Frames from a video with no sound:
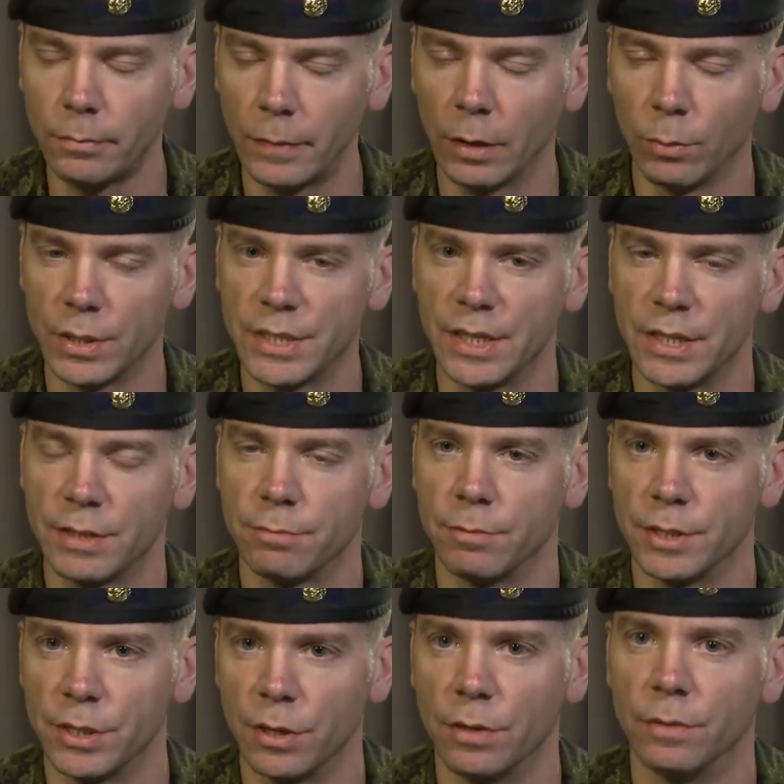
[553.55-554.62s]
this
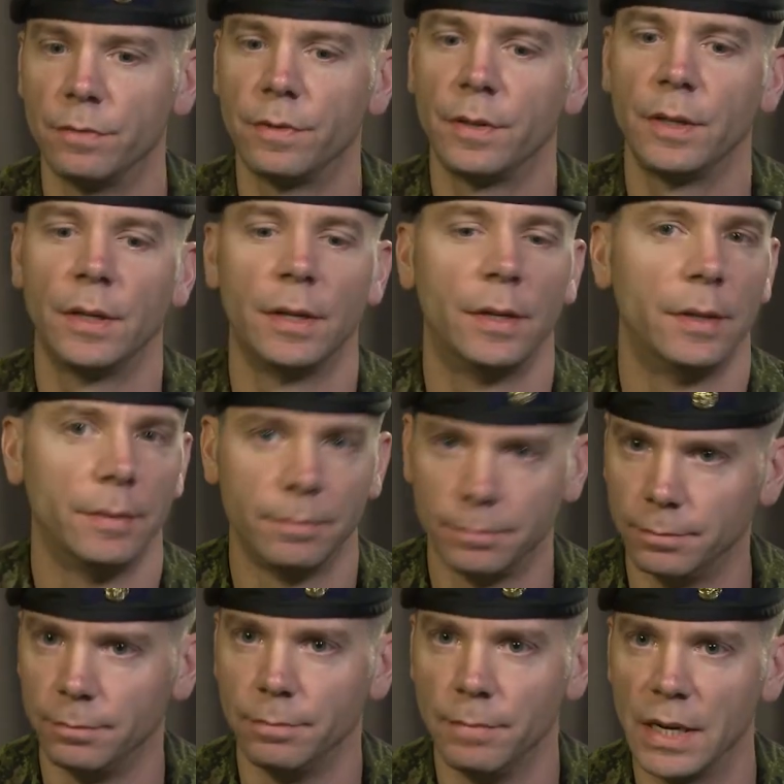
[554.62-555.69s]
reserve
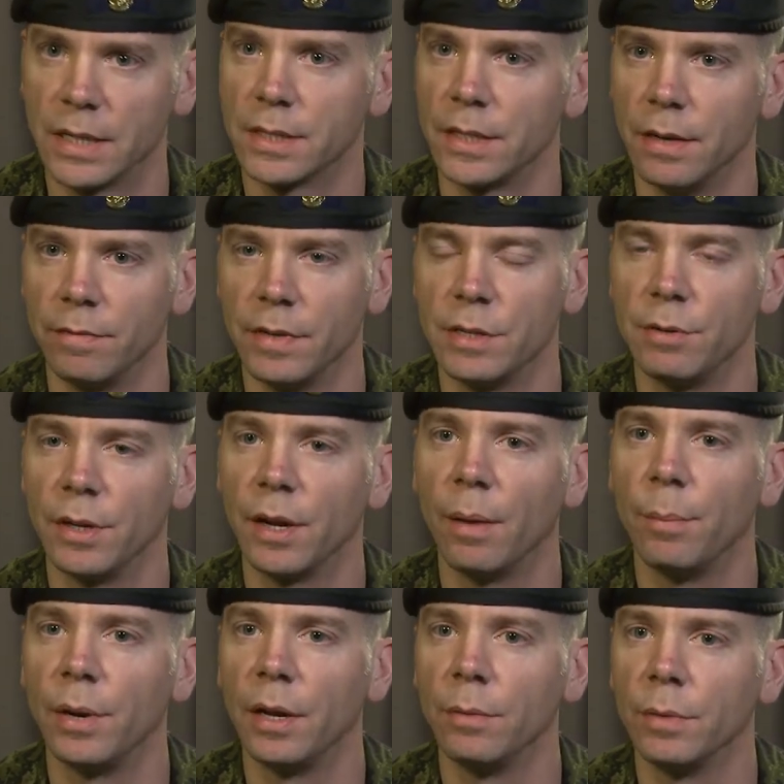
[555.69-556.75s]
mixed infantry
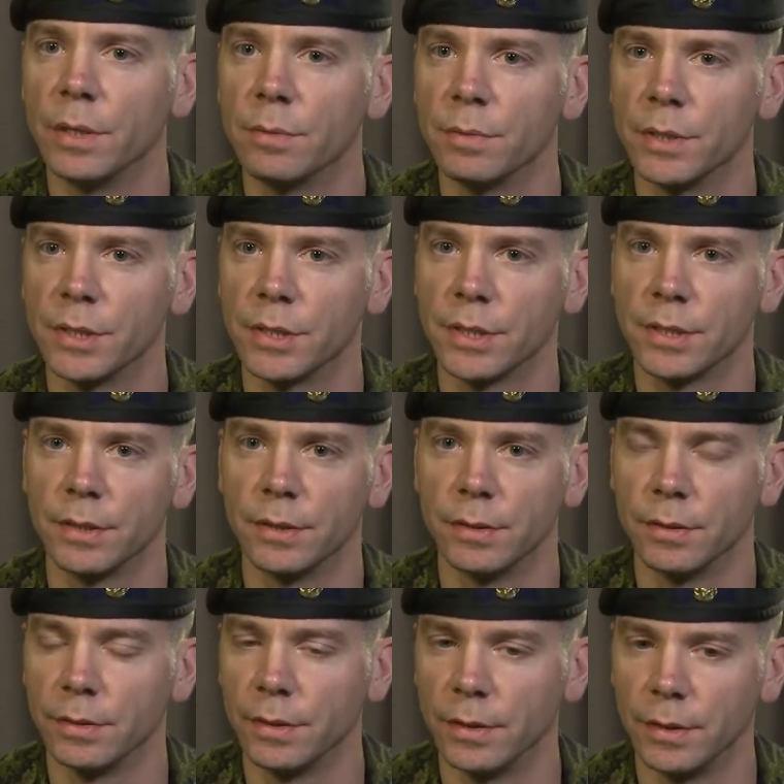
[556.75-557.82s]
company, which was
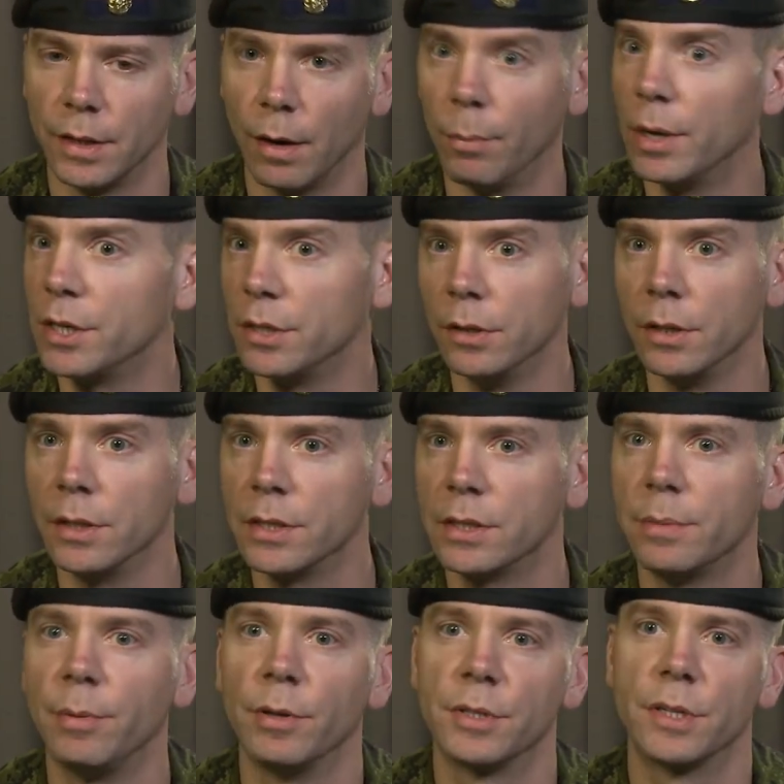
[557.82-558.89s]
originally
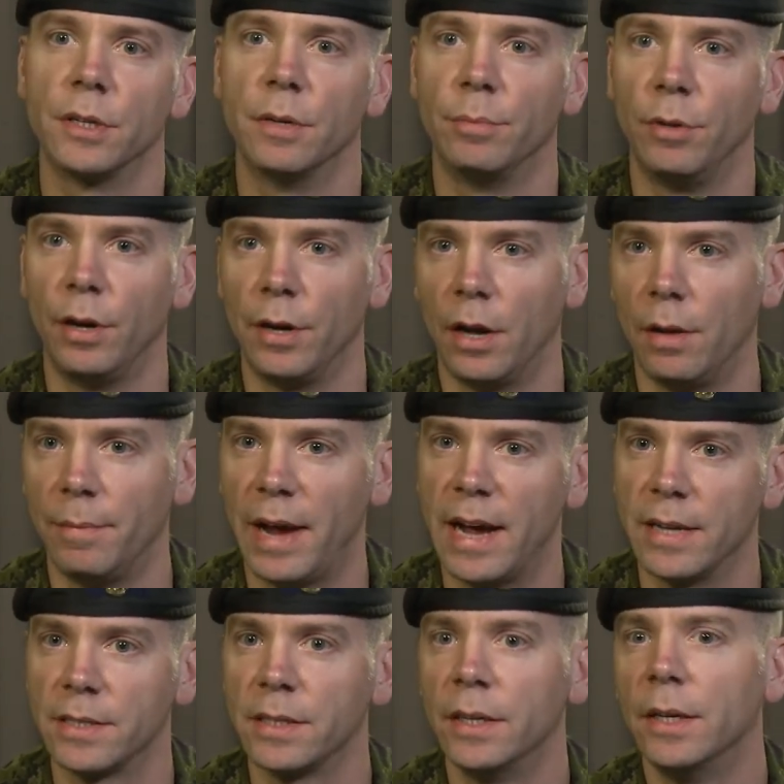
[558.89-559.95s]
supposed to deploy en
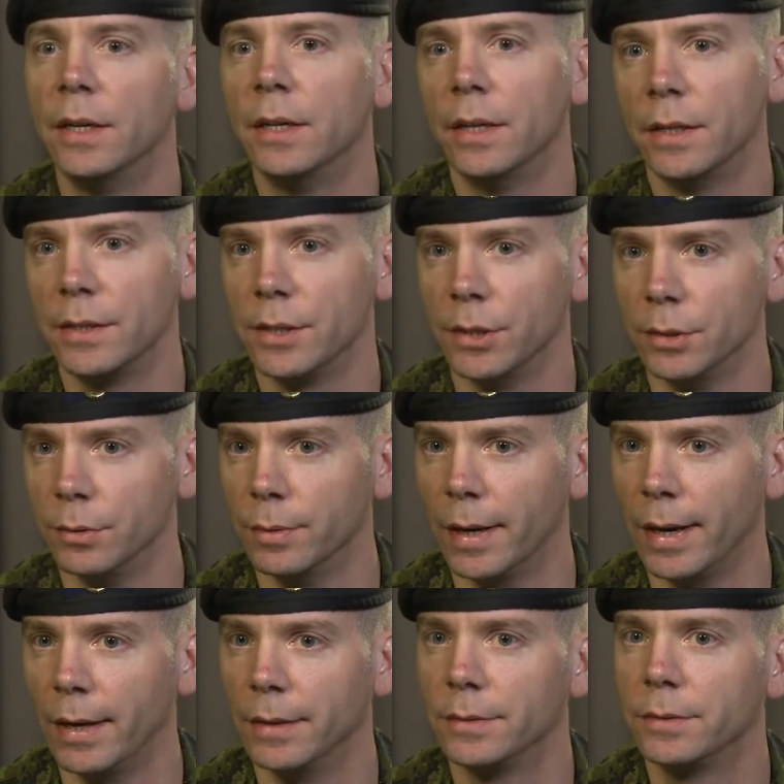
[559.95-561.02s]
masse
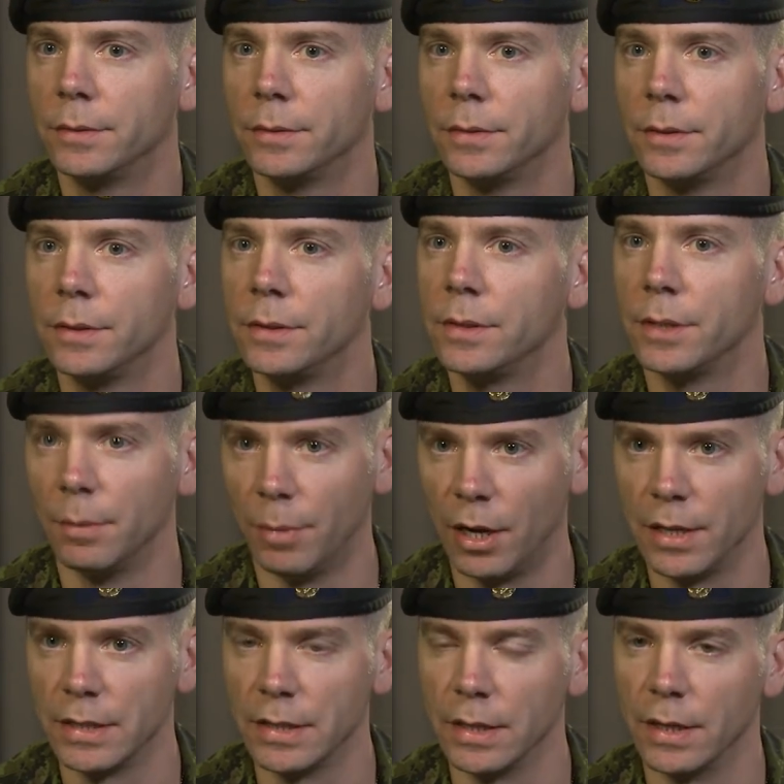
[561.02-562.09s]
to
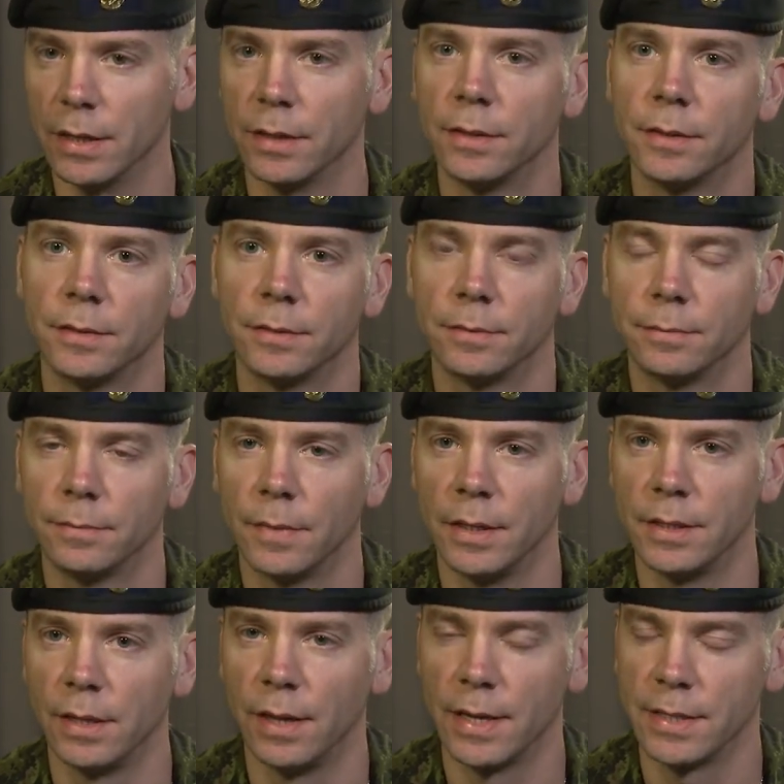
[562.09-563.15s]
Bosnia
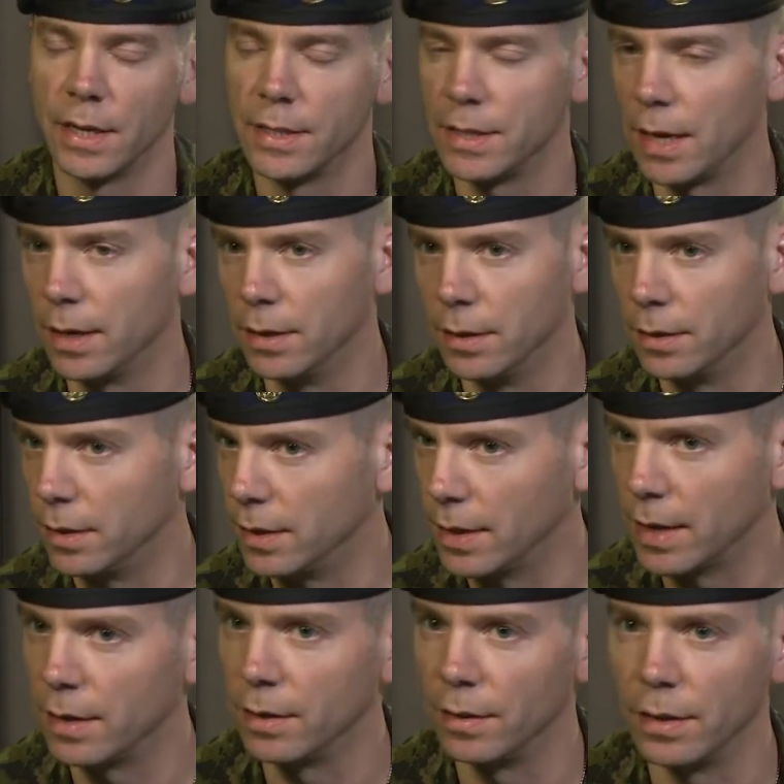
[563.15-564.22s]
until, as I said, the
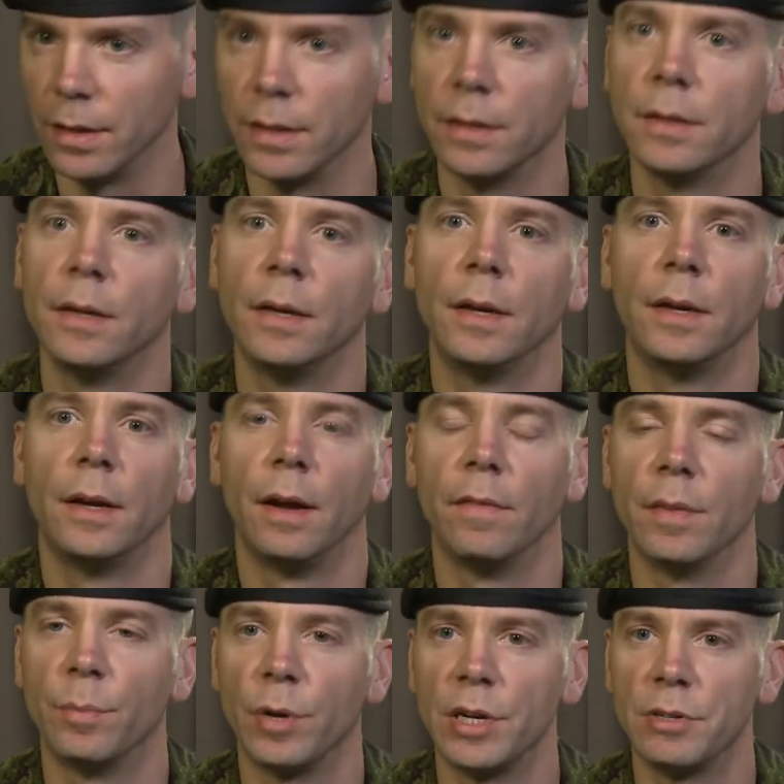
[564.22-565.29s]
end of
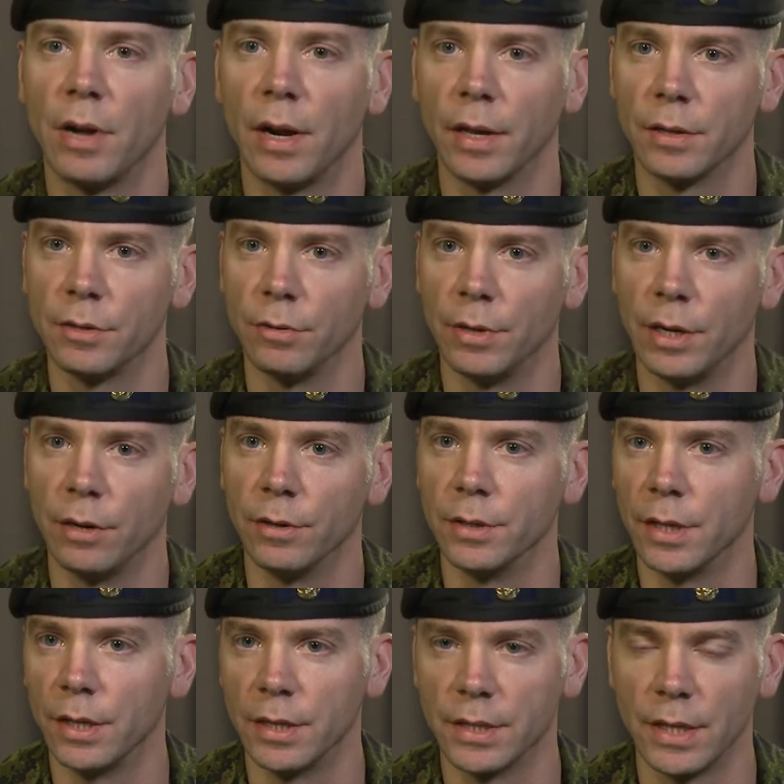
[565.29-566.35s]
the pre-training drew near, and
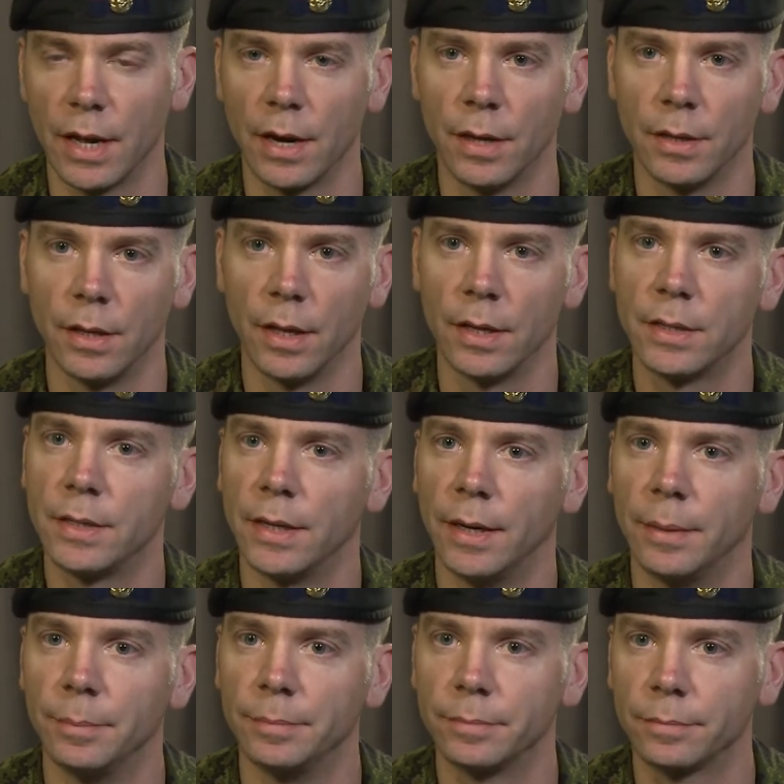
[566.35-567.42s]
they decided that
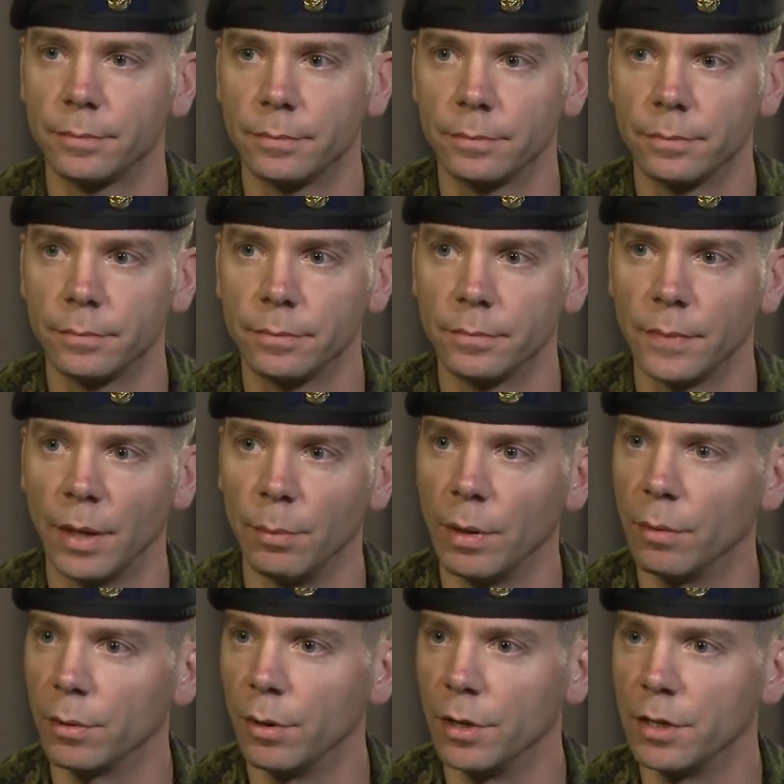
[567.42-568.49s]
that
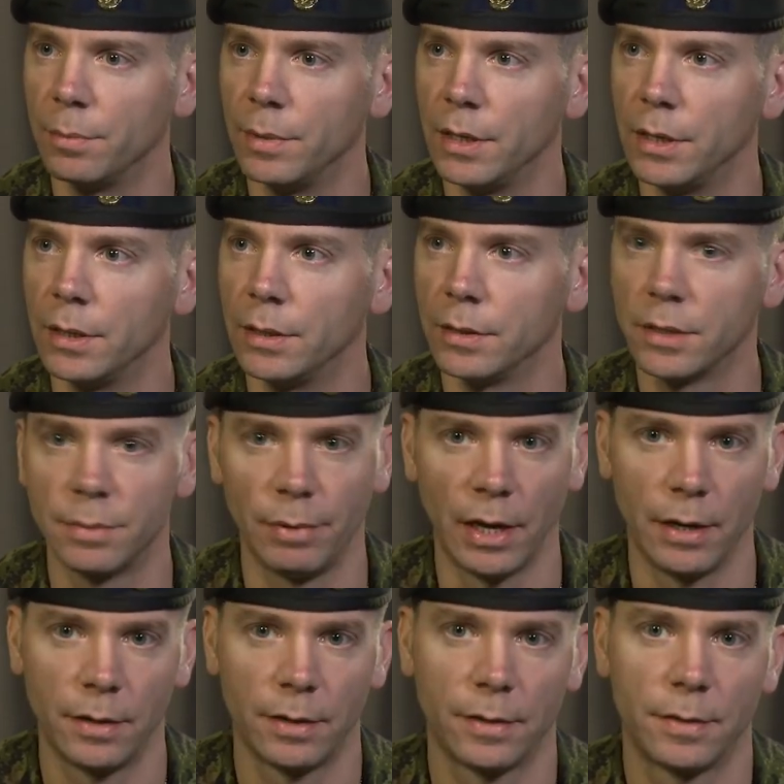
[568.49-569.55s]
we were going to be split.